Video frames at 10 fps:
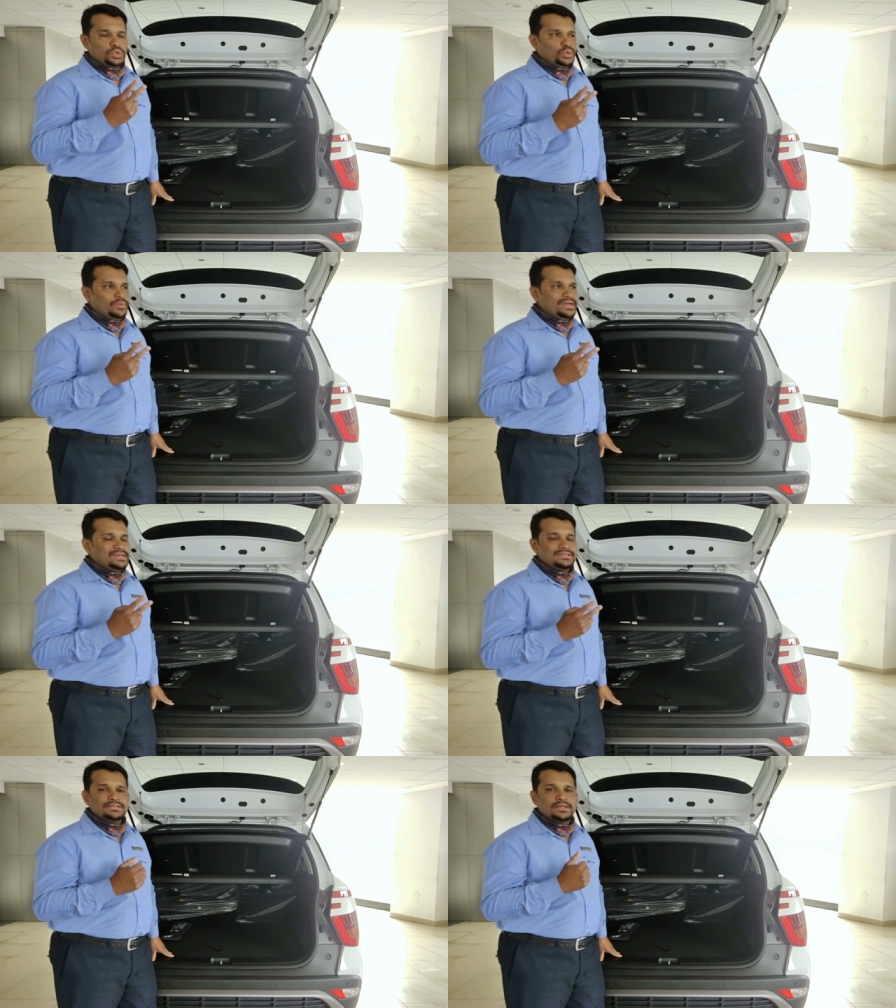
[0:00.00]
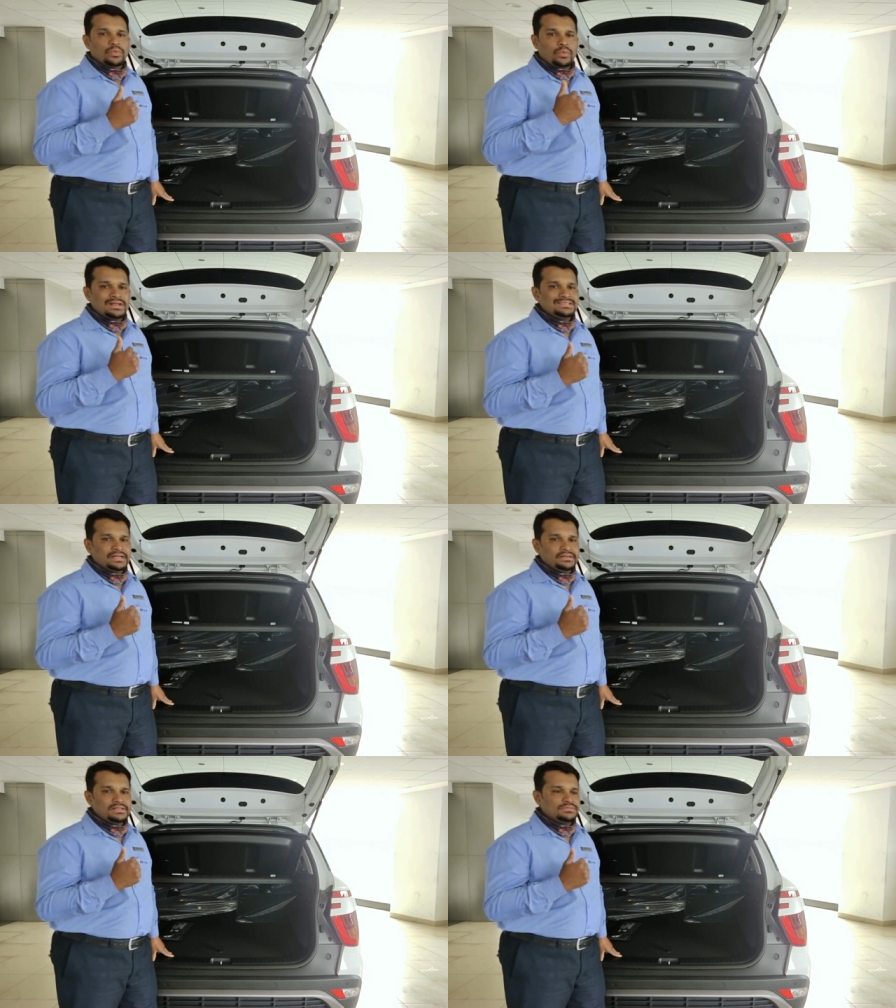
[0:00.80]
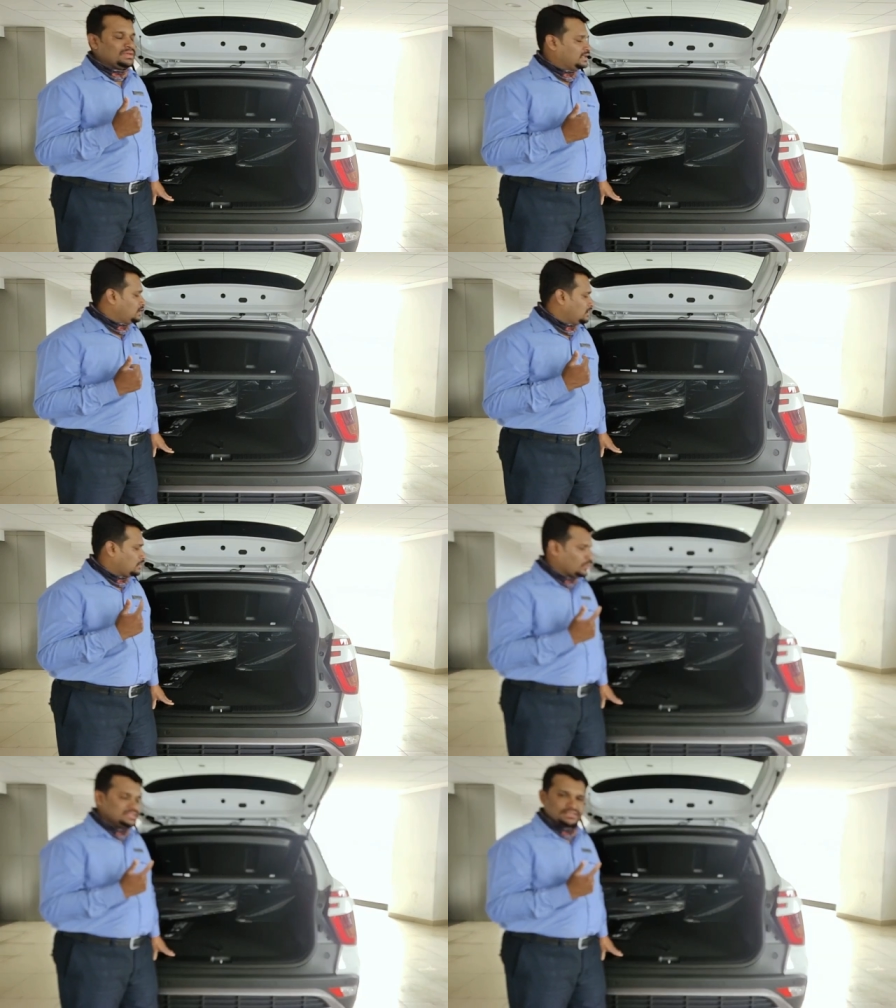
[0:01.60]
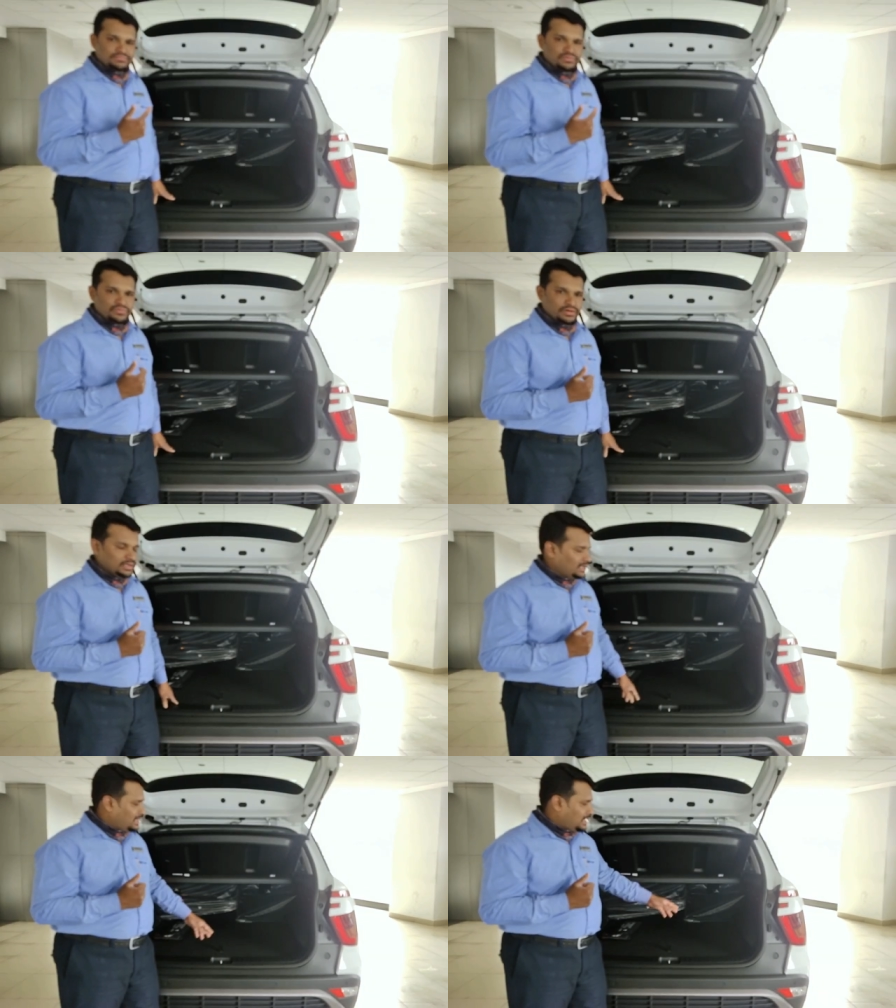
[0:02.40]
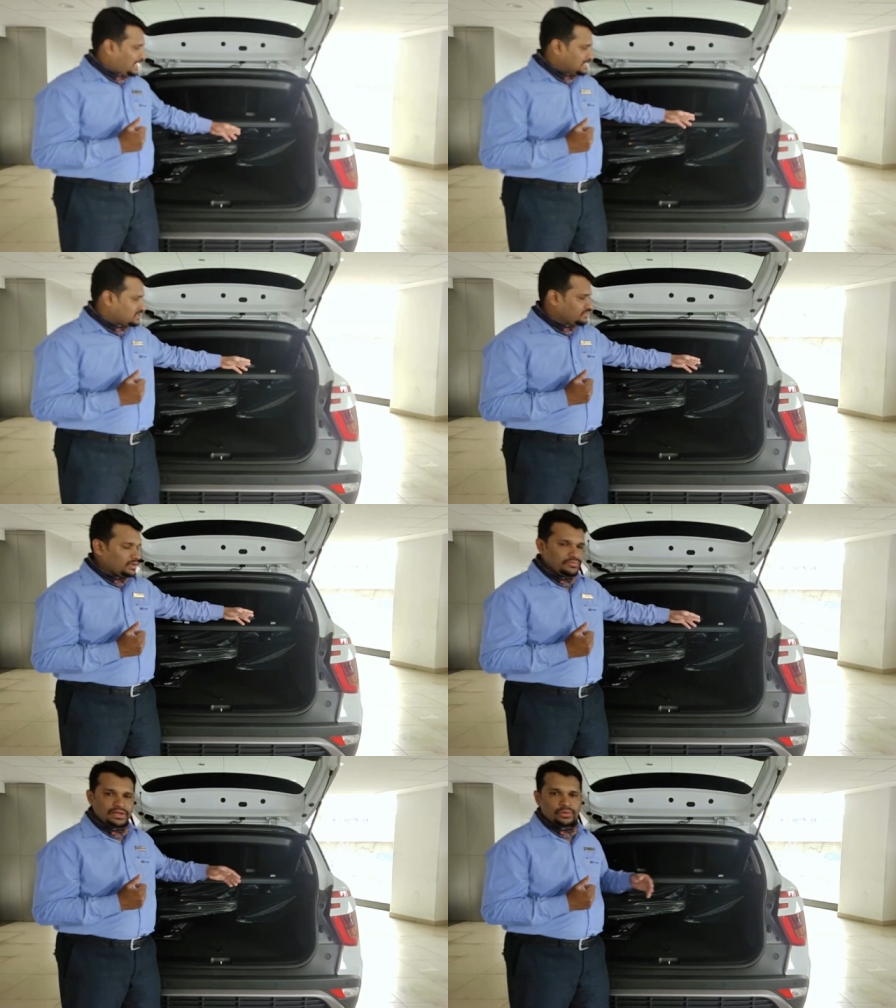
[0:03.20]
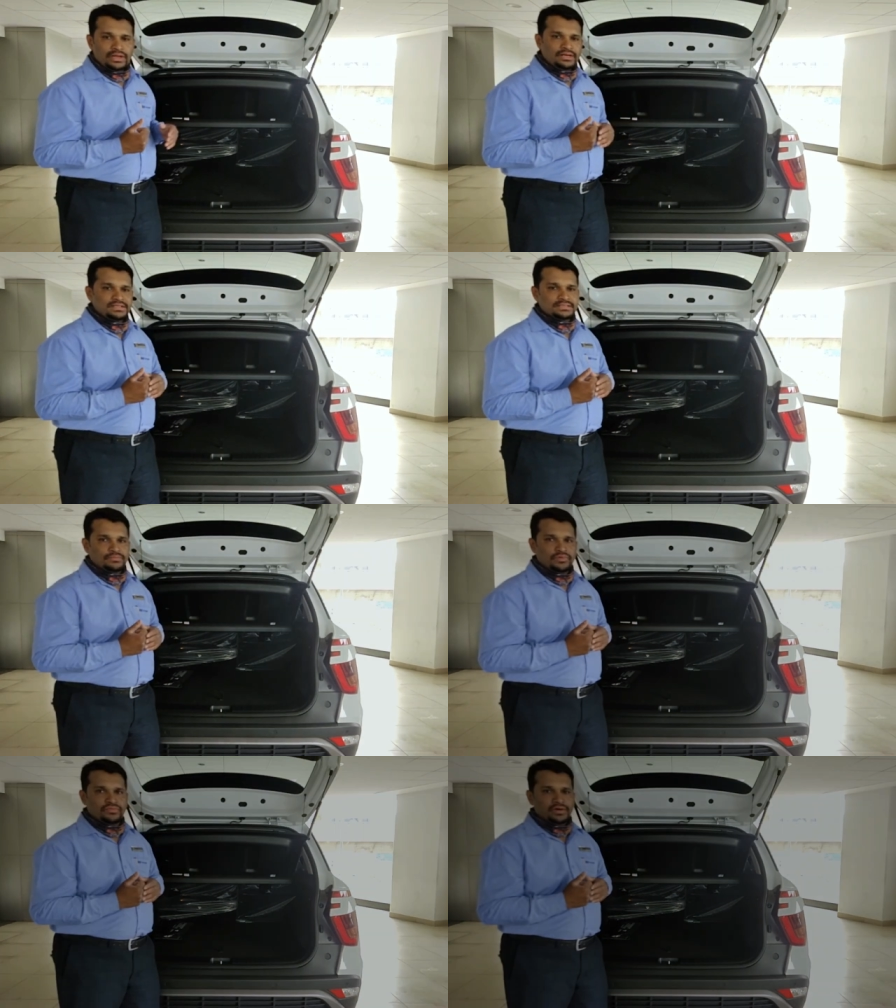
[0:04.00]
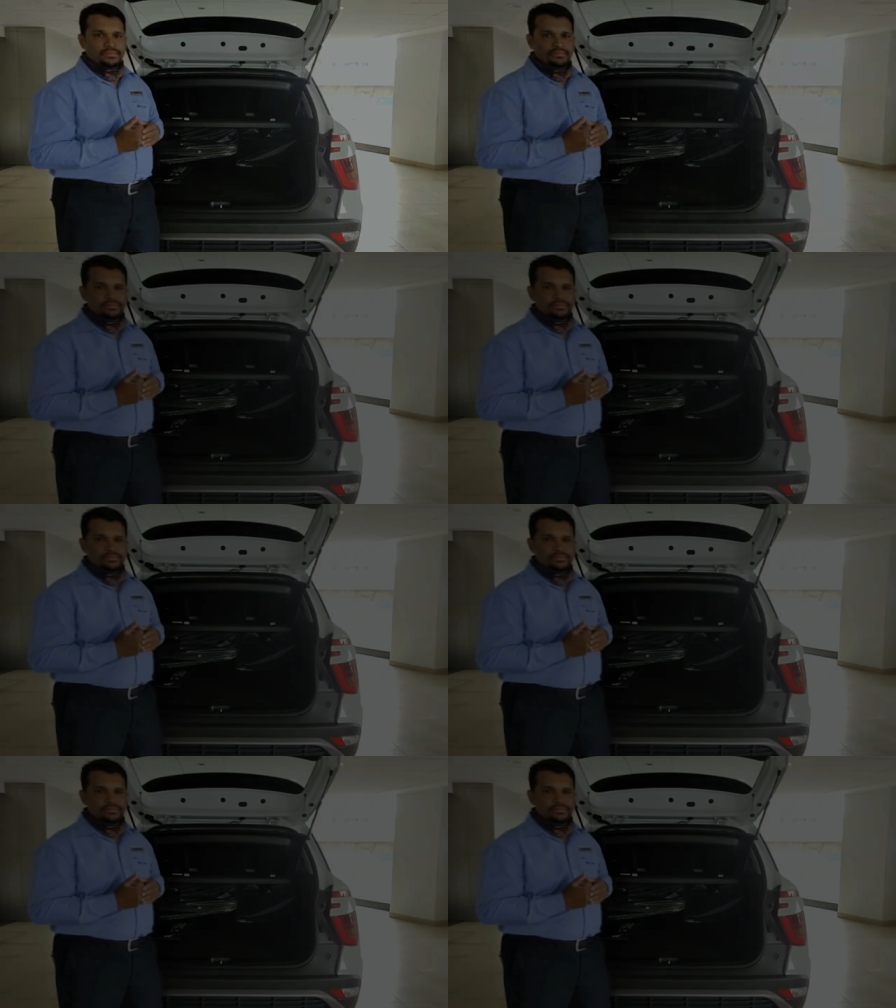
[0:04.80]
two tweeters, one central speaker, one subwoofer. As of now, we are looking at a subwoofer.